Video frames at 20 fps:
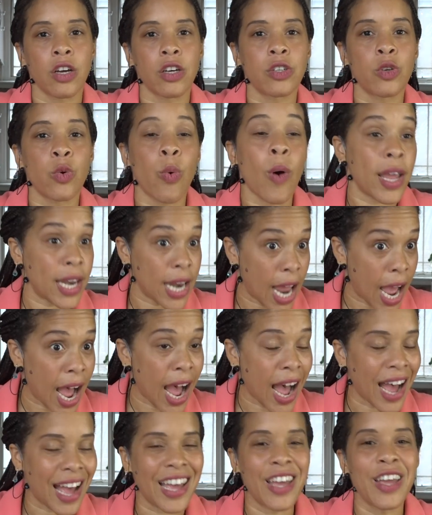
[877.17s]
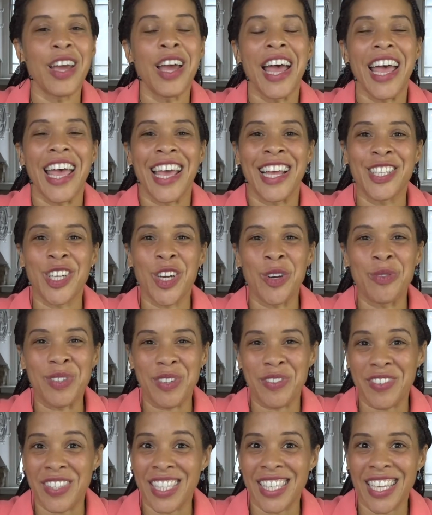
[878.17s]
quite high in terms
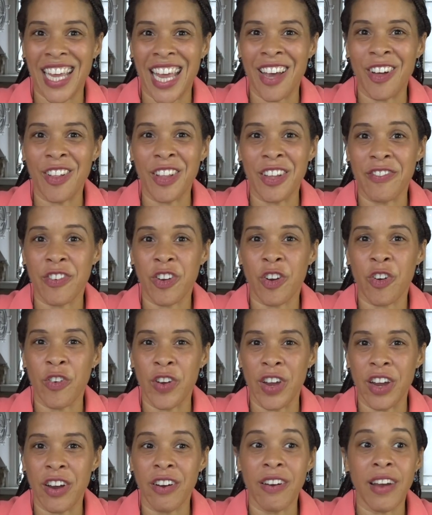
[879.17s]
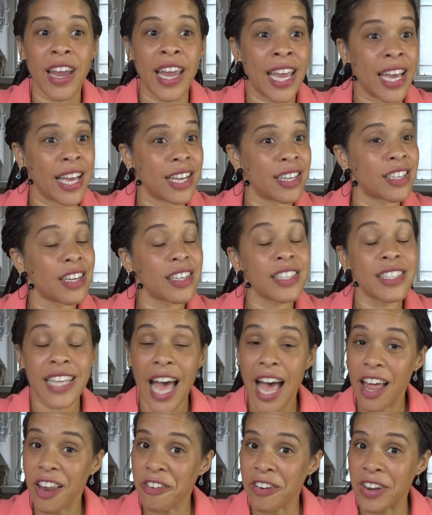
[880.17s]
of scale of career and
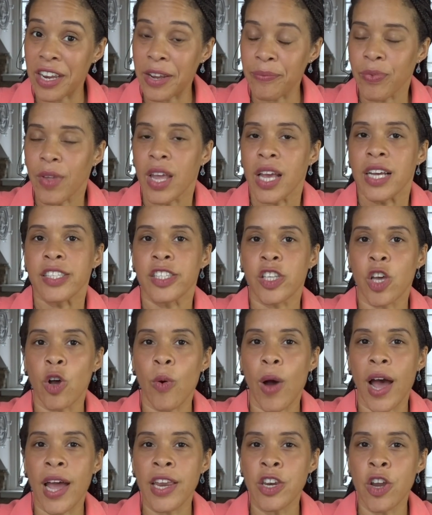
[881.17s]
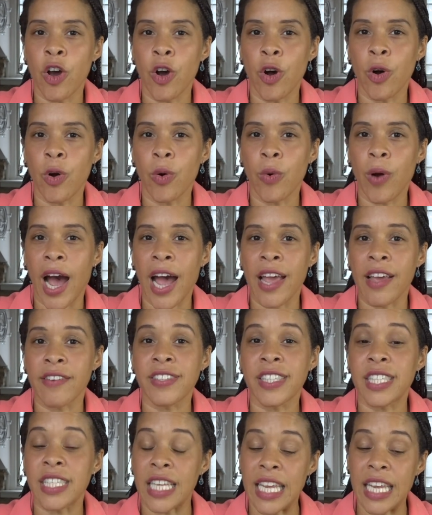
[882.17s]
salary. So I know I have
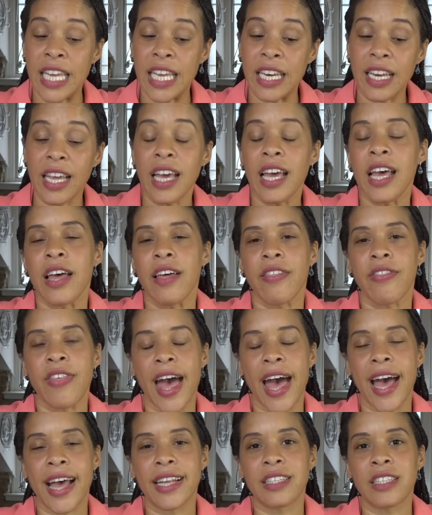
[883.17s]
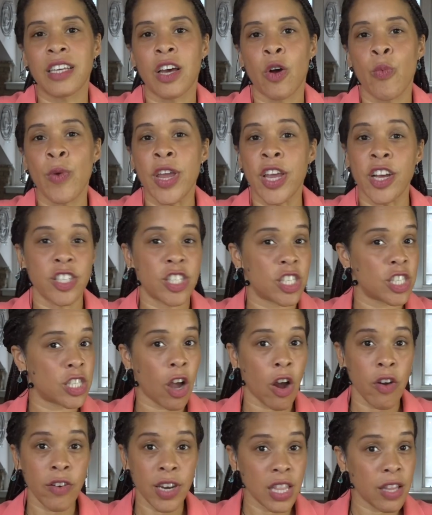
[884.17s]
seen that we could
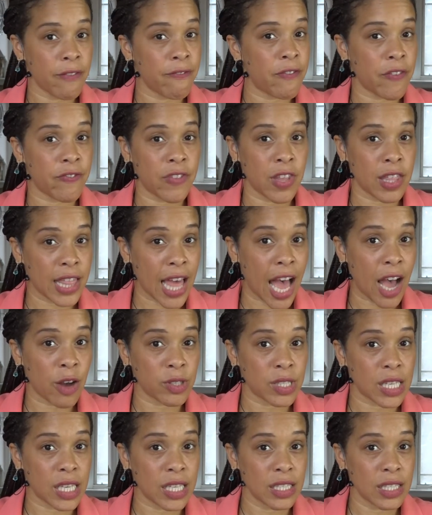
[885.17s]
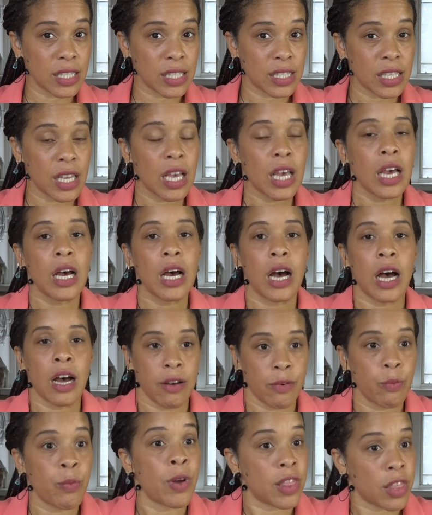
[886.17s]
start in the 50,000s
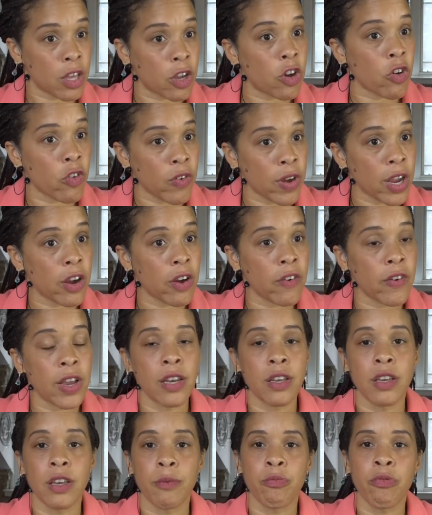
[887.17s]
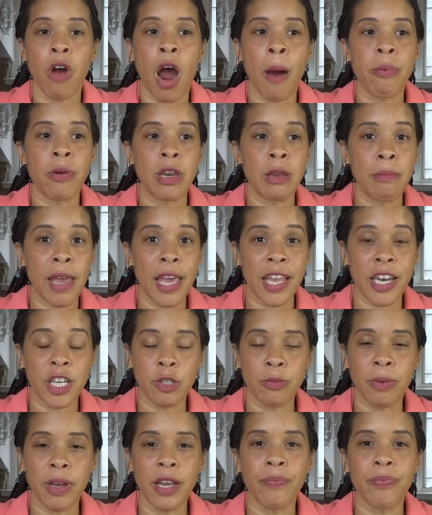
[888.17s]
with a career in property
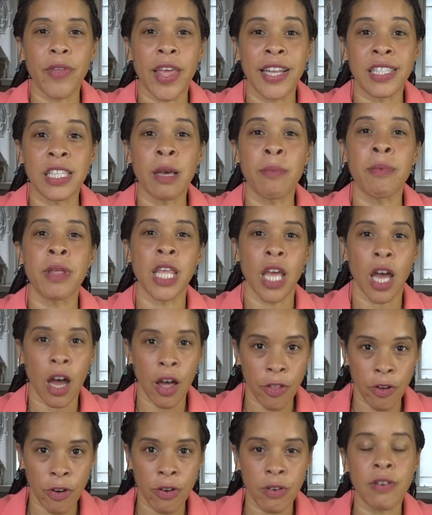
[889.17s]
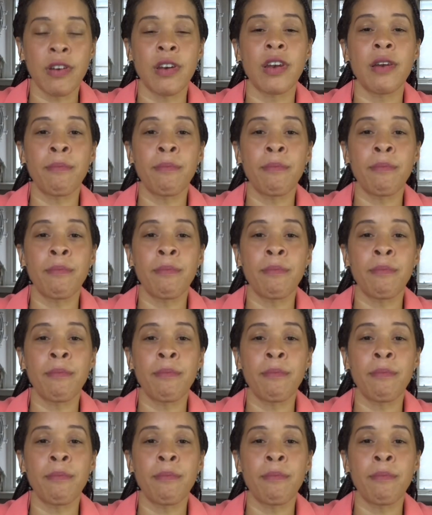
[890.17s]
management and some of the other